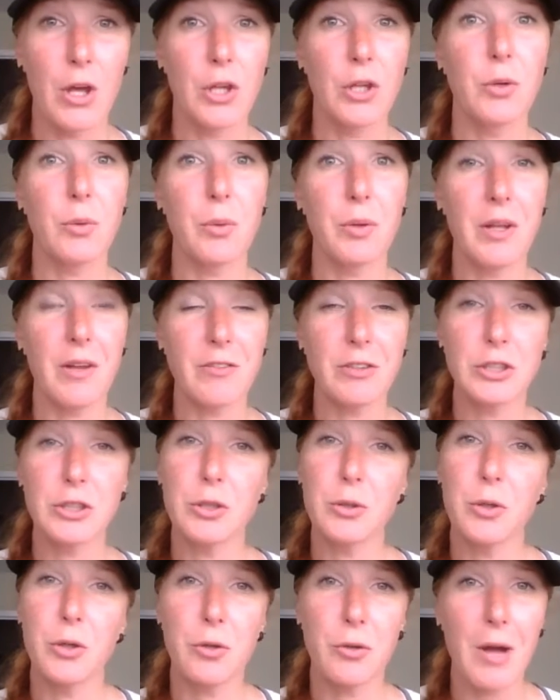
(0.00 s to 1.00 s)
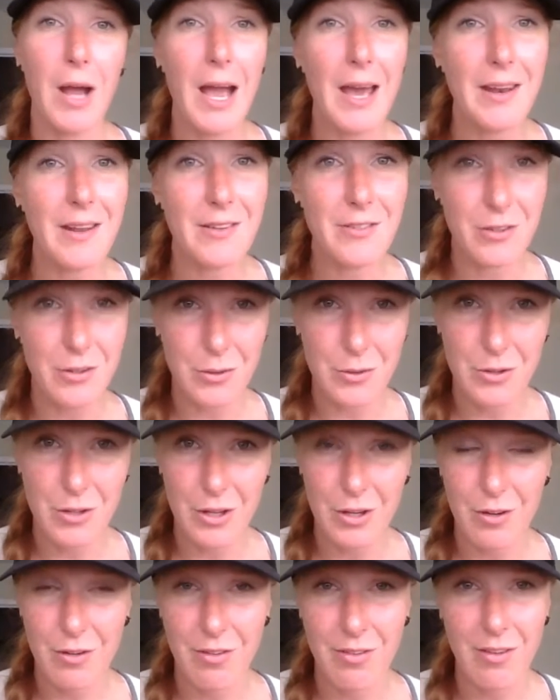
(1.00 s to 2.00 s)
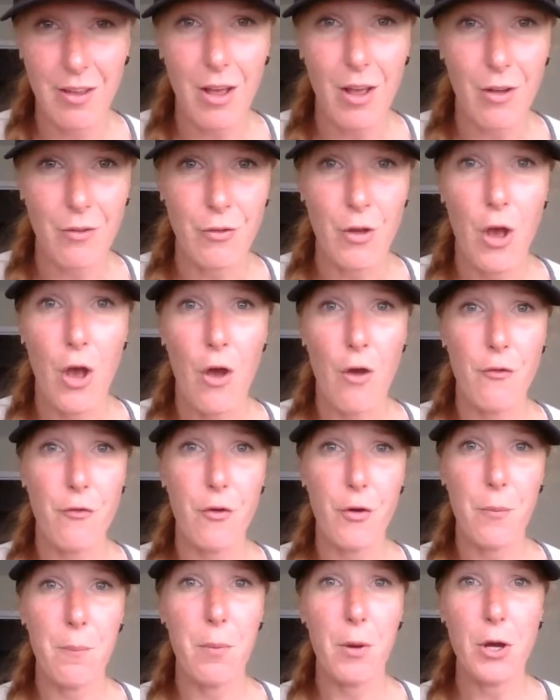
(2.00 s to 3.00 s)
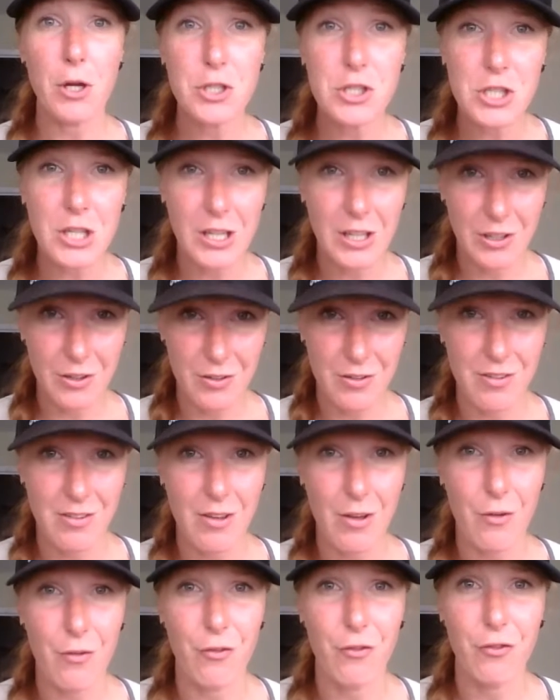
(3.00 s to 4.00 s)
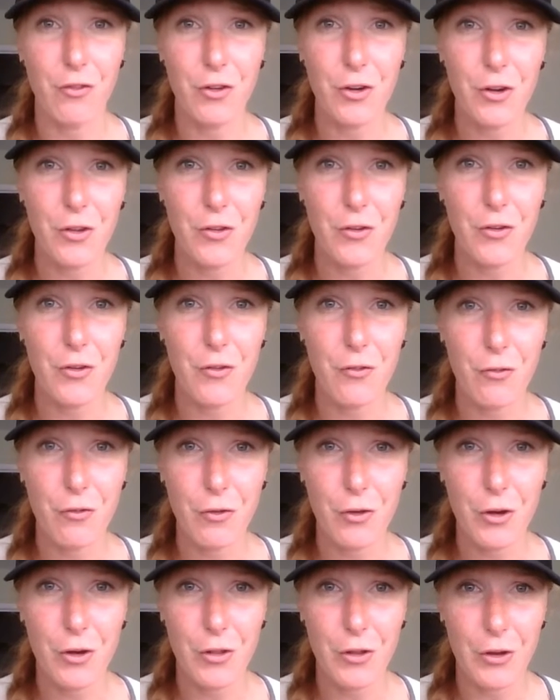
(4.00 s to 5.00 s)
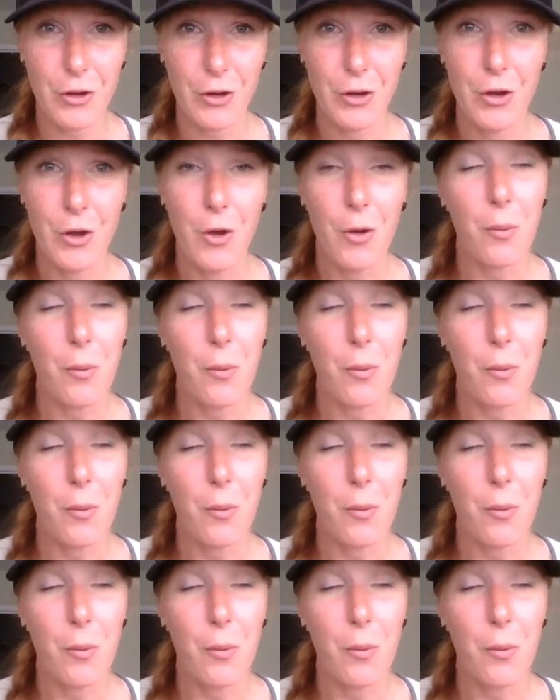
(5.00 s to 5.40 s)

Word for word: You will never show gratitude to yourself for pushing yourself further and further.